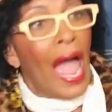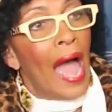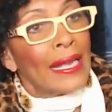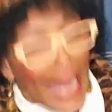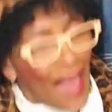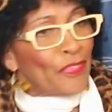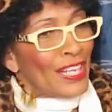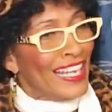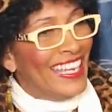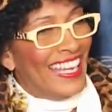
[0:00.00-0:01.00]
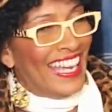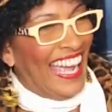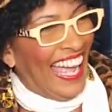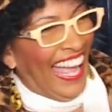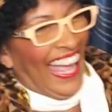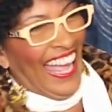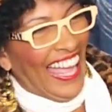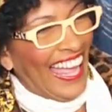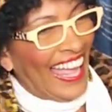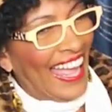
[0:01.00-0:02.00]
Kathleen,
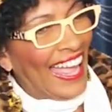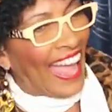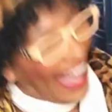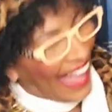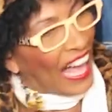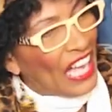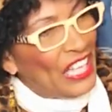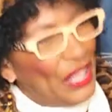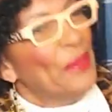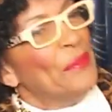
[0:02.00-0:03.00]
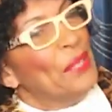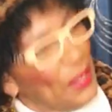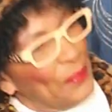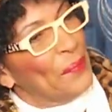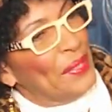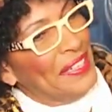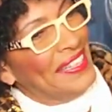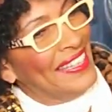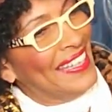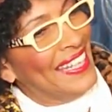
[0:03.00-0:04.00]
how you doing?
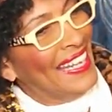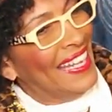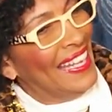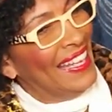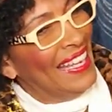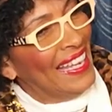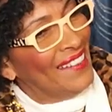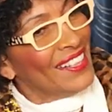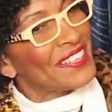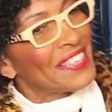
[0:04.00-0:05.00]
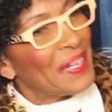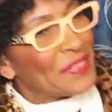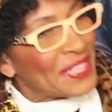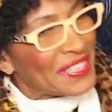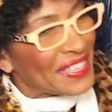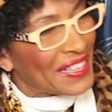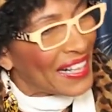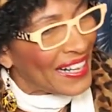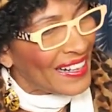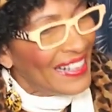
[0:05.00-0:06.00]
What's up, sister
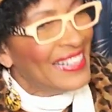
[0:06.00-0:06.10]
girl?